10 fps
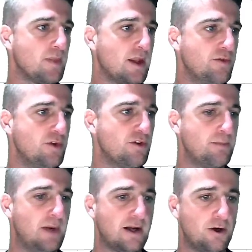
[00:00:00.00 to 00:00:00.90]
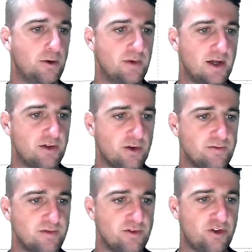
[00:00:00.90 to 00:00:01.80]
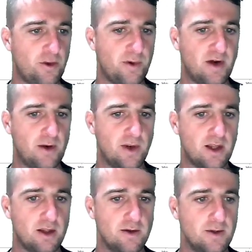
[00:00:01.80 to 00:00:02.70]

if we just mark it up there. So top of that wick,